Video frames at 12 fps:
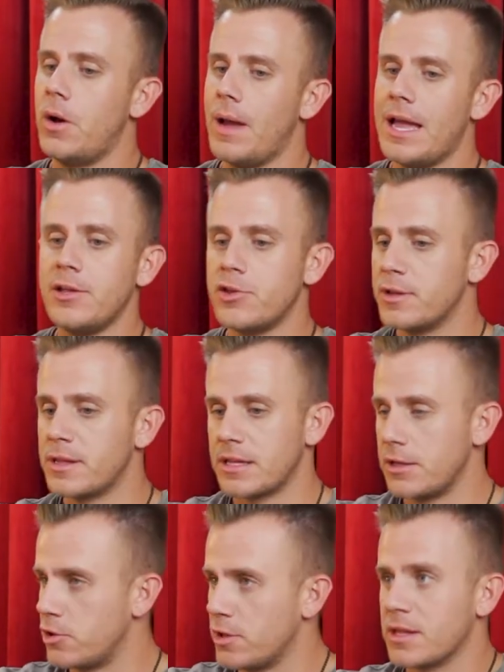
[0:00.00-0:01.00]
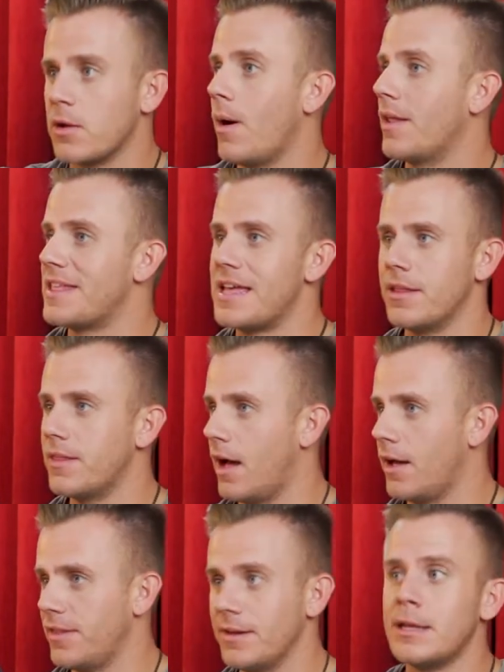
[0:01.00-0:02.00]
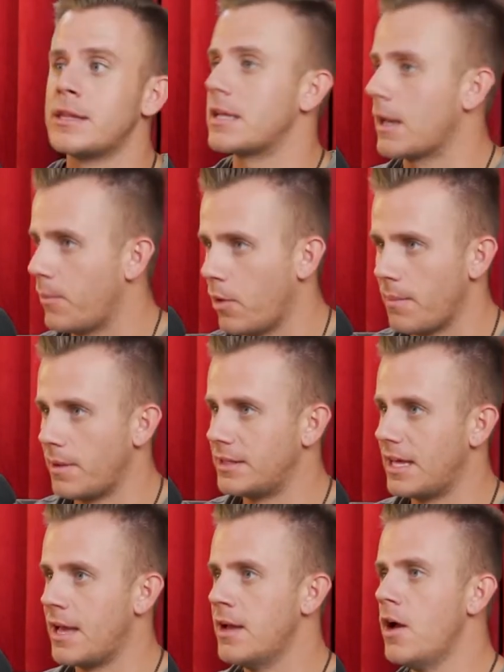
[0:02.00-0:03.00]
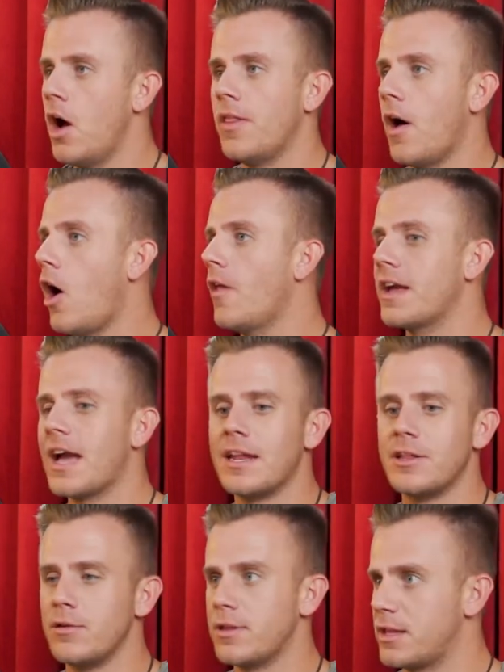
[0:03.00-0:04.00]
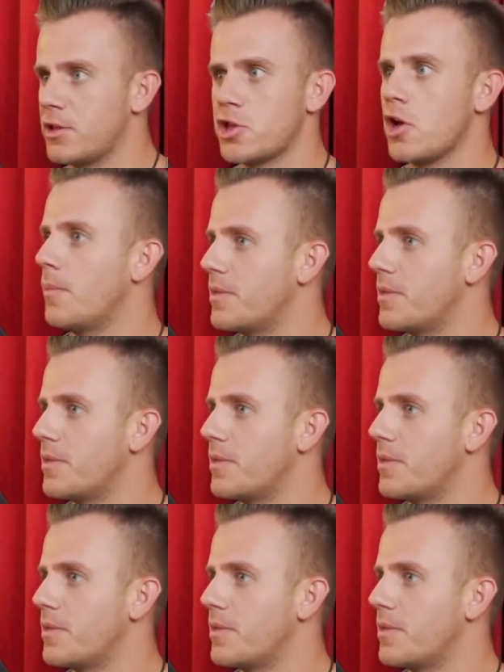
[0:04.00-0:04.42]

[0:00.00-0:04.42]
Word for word: agents can just go on the listing appointment. All they got to do is just show up to